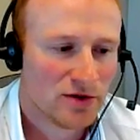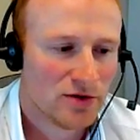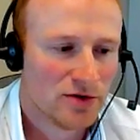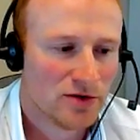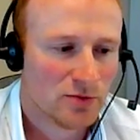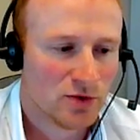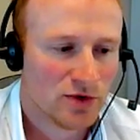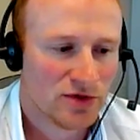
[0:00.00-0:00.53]

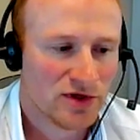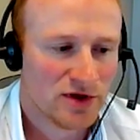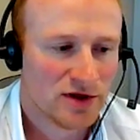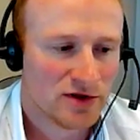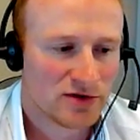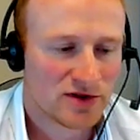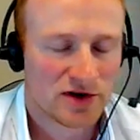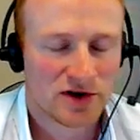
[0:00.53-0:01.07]
that with the
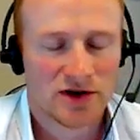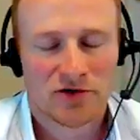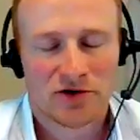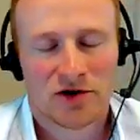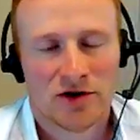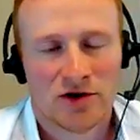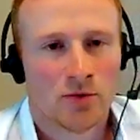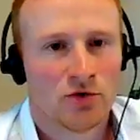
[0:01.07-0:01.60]

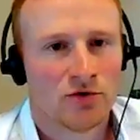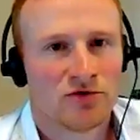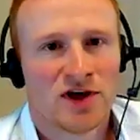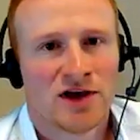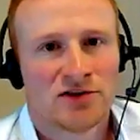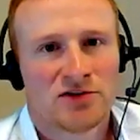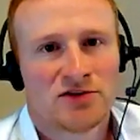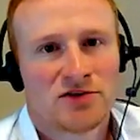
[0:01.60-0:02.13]
significant number of
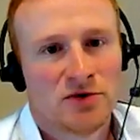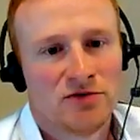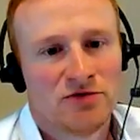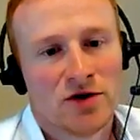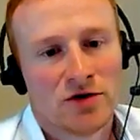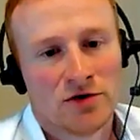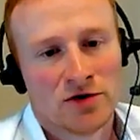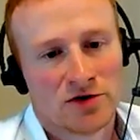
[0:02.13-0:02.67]
tests we've done